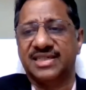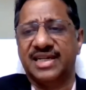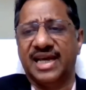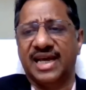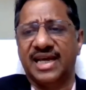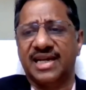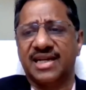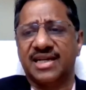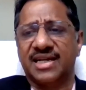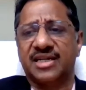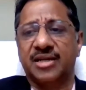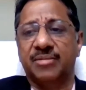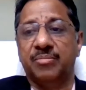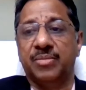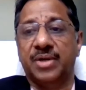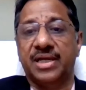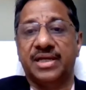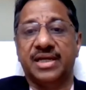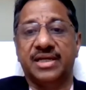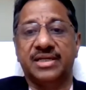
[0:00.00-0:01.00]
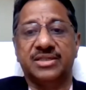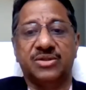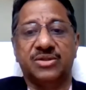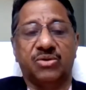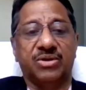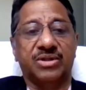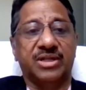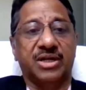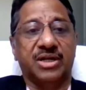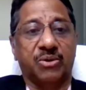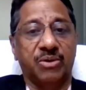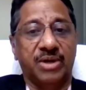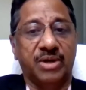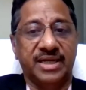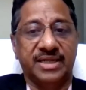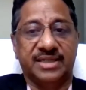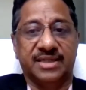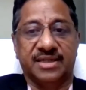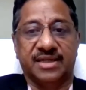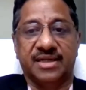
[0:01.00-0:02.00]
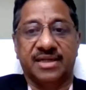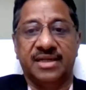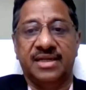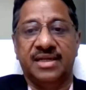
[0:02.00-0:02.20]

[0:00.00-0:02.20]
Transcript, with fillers: direct implication on the regulator